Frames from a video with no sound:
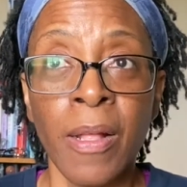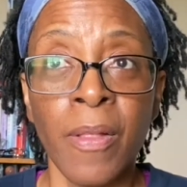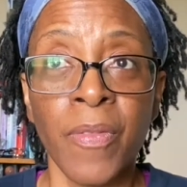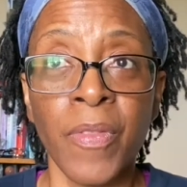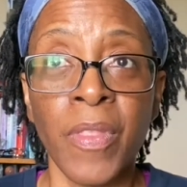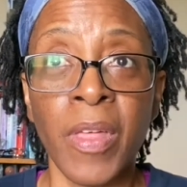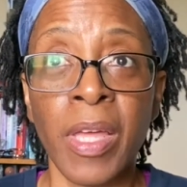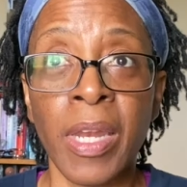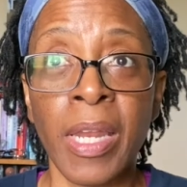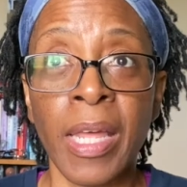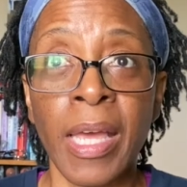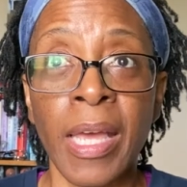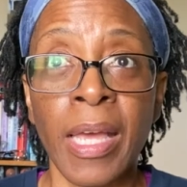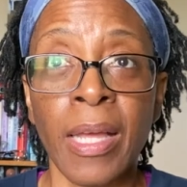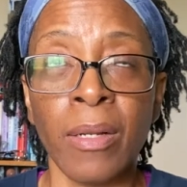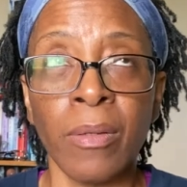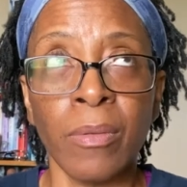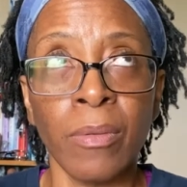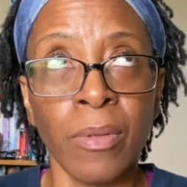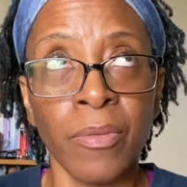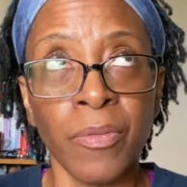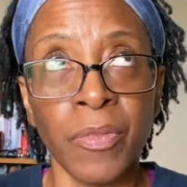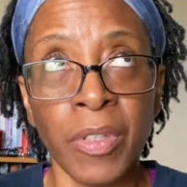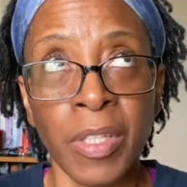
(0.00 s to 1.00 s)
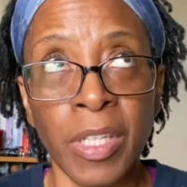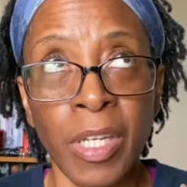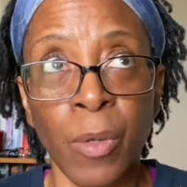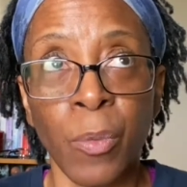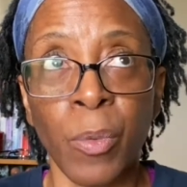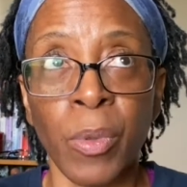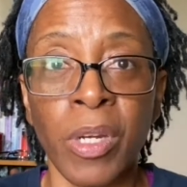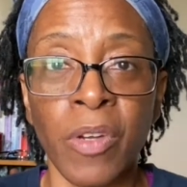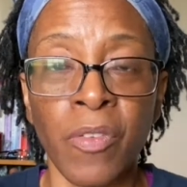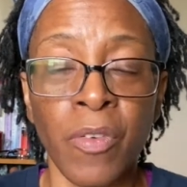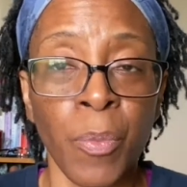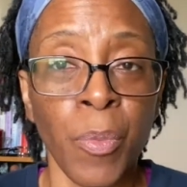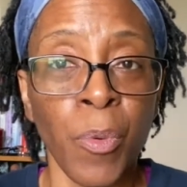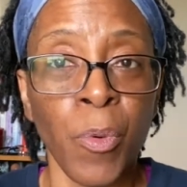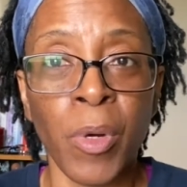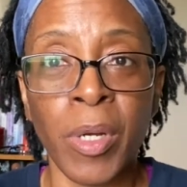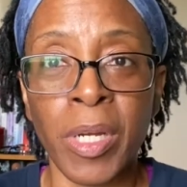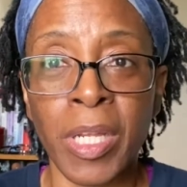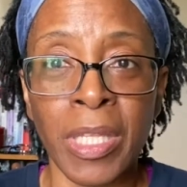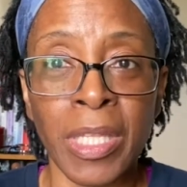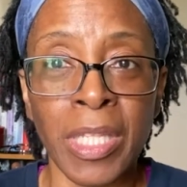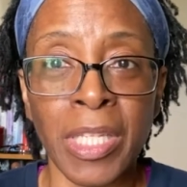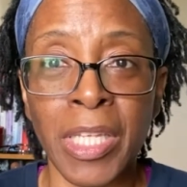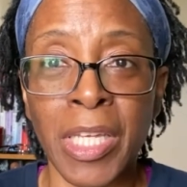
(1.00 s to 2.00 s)
that at, forget whatever point
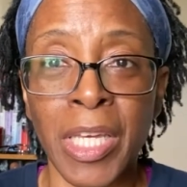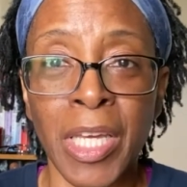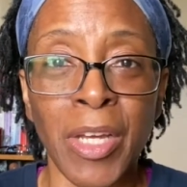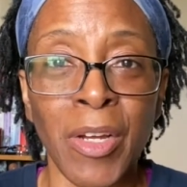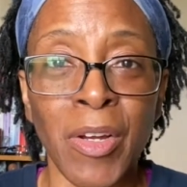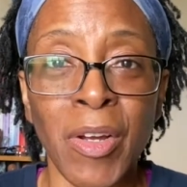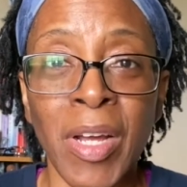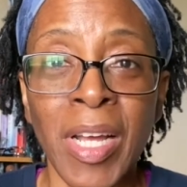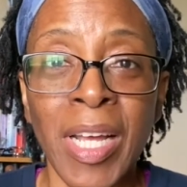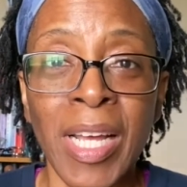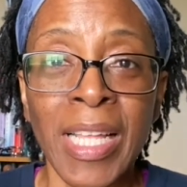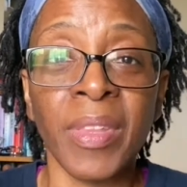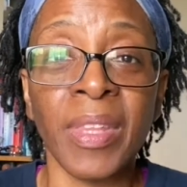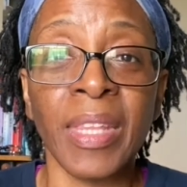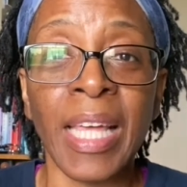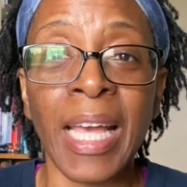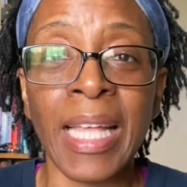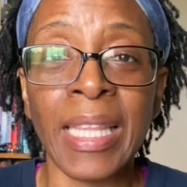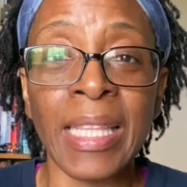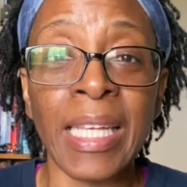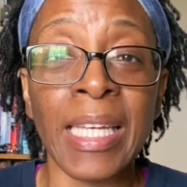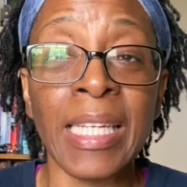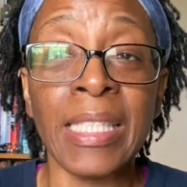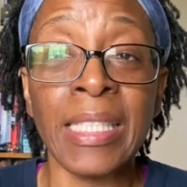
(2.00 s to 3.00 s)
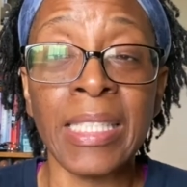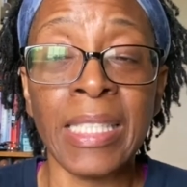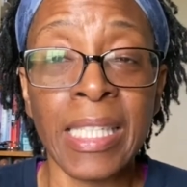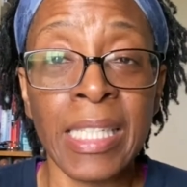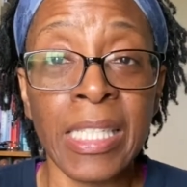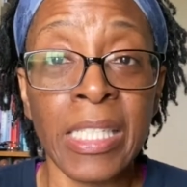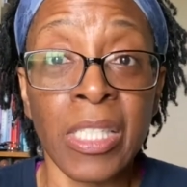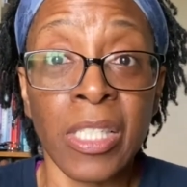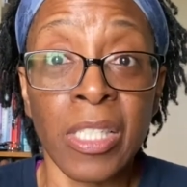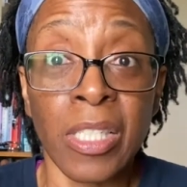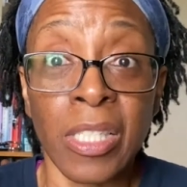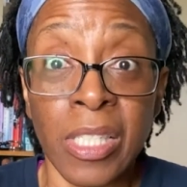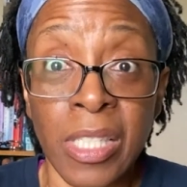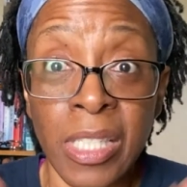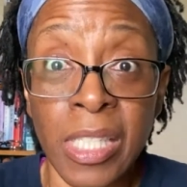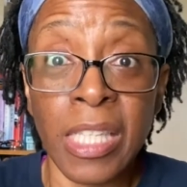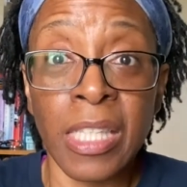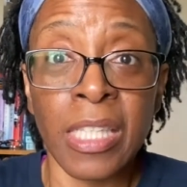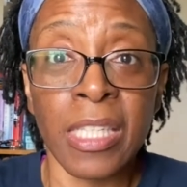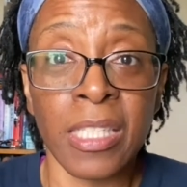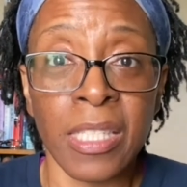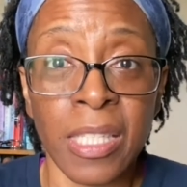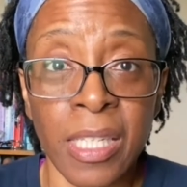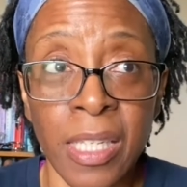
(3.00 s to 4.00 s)
in the year, that they cease to see
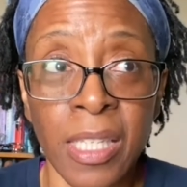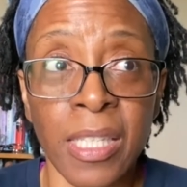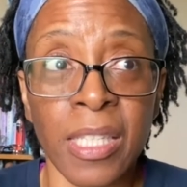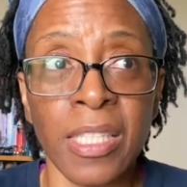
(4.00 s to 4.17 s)
the sun.